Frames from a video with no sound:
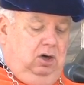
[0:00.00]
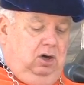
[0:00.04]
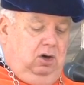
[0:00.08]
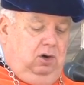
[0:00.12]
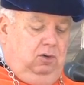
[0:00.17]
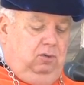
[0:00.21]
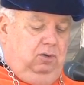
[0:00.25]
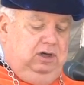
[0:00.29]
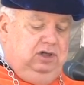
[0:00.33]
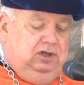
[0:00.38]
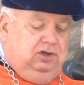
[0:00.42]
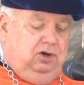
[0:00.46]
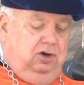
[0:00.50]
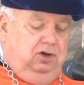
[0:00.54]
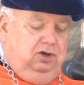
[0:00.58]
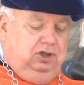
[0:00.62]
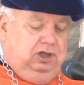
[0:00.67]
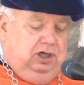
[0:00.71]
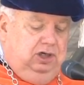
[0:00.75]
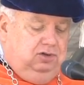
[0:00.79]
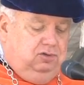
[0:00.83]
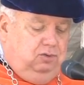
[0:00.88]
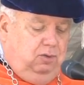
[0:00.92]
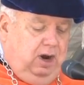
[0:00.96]
Her
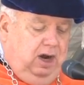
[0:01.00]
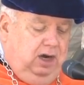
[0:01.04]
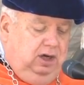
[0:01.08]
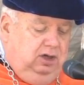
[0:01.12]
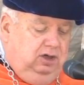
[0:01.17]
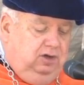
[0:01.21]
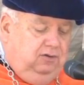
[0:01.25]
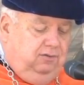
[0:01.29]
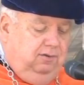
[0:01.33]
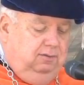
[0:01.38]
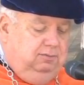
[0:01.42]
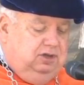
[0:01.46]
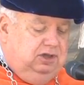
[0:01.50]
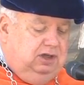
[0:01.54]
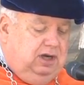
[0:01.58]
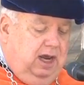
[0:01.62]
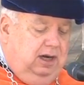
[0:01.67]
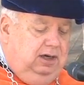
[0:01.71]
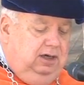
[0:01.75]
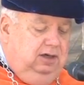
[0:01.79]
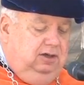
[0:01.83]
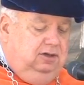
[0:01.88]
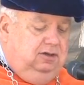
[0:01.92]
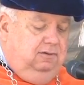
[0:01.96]
research has ranged from
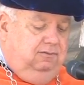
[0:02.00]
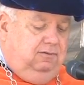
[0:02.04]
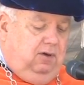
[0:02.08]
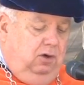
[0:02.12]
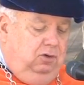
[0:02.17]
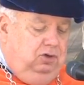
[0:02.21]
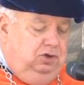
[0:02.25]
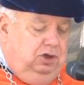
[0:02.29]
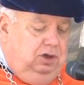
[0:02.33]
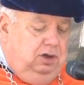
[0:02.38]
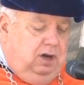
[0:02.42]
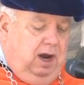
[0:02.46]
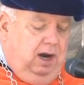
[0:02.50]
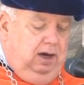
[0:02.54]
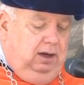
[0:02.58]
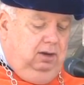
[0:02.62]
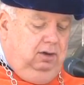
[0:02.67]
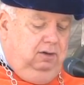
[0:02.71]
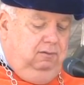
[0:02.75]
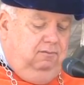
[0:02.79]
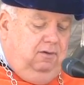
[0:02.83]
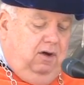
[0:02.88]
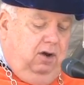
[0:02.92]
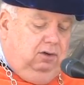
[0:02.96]
studies of ocean
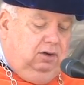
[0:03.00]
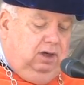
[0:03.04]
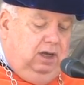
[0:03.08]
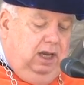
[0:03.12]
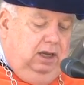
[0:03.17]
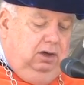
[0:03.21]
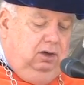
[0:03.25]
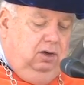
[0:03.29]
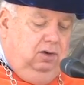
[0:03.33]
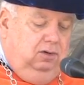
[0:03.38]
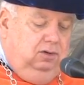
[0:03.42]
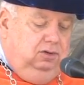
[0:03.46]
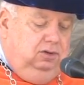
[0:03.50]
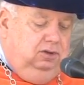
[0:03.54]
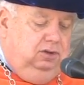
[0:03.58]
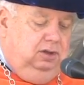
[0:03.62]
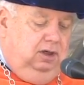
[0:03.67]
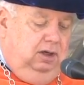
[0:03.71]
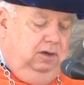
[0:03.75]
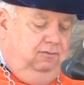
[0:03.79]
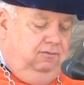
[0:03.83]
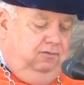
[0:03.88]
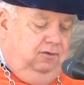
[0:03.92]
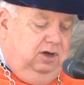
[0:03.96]
island
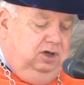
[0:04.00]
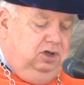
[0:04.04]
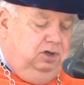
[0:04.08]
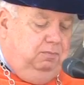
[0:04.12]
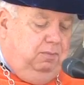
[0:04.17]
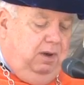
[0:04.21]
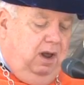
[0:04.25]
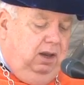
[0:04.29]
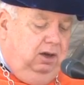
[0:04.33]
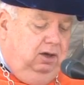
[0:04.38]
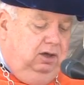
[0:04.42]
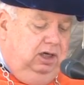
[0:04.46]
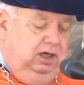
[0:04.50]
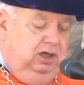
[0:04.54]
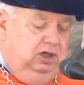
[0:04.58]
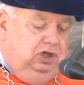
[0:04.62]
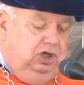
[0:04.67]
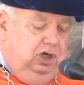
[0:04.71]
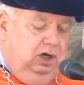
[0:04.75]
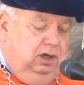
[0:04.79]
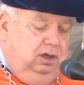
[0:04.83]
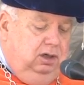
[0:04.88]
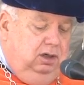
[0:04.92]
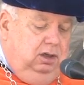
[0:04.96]
volcanoes in French
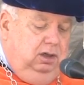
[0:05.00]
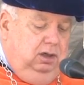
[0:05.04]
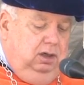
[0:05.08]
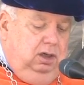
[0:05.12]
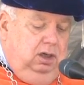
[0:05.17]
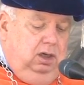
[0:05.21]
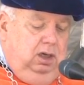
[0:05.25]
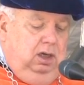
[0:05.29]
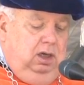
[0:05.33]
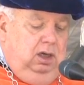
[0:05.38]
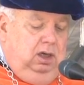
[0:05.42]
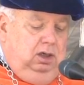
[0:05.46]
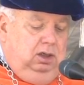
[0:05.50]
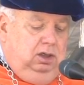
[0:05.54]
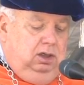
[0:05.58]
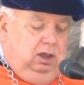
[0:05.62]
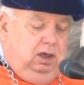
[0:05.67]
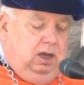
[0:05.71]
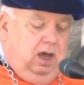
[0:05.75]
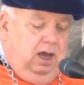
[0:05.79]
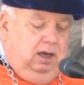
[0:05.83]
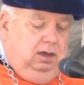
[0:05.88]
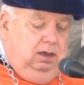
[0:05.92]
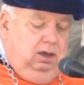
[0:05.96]
Polynesia to
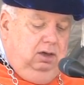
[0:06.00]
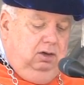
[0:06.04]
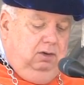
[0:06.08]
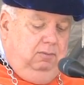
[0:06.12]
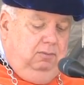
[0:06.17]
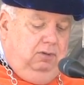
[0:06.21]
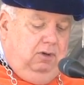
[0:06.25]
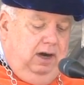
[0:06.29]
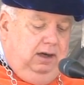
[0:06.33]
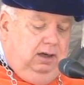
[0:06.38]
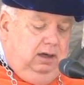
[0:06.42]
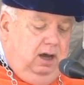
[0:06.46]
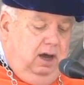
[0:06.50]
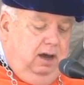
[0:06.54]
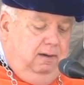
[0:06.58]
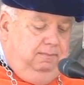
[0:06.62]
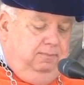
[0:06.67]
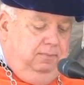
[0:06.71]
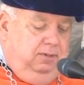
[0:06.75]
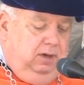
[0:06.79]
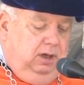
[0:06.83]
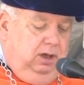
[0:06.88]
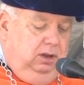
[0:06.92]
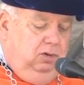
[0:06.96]
continental
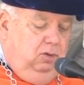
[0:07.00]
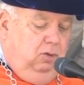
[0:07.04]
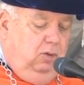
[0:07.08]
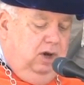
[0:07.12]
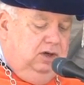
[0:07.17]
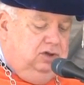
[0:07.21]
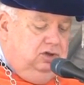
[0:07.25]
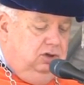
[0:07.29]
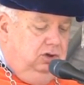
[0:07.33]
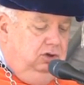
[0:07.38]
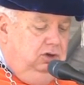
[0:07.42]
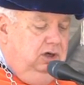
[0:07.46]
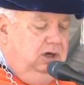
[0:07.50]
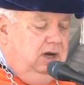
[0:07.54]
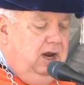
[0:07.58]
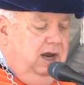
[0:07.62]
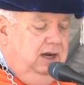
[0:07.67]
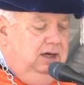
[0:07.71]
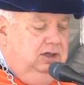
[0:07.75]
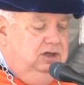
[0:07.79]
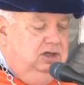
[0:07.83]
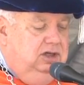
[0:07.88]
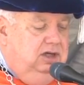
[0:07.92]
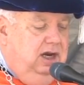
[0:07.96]
breakup in the western
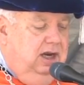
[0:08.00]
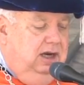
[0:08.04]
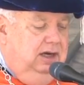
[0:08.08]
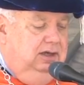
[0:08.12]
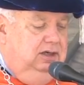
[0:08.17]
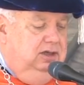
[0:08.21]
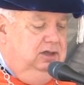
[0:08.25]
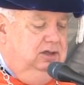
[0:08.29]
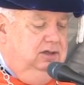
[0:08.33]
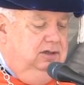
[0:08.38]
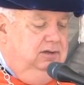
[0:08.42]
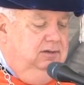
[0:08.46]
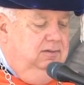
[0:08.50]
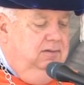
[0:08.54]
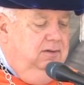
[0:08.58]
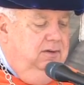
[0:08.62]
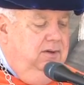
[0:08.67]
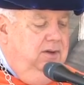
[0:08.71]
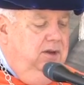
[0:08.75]
United States.